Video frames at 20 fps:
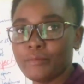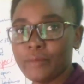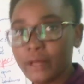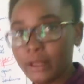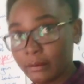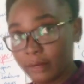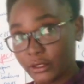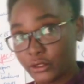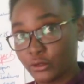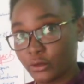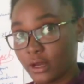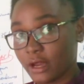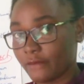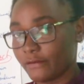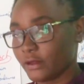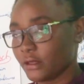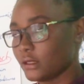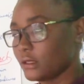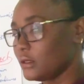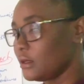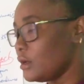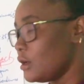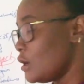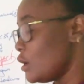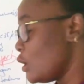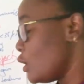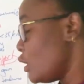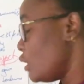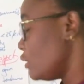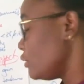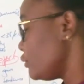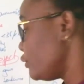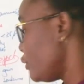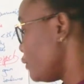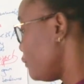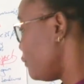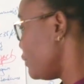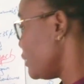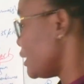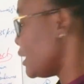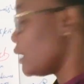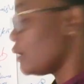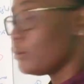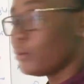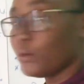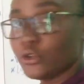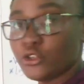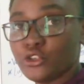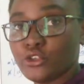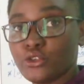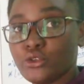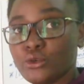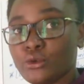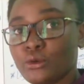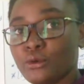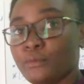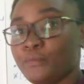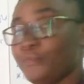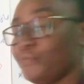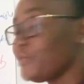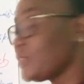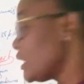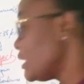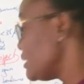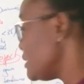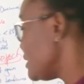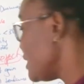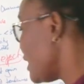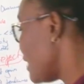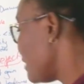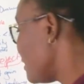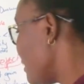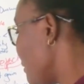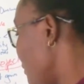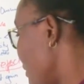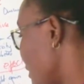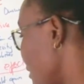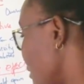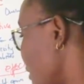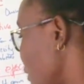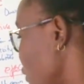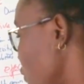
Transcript: the pill but you haven't don't freak out what you do take the pill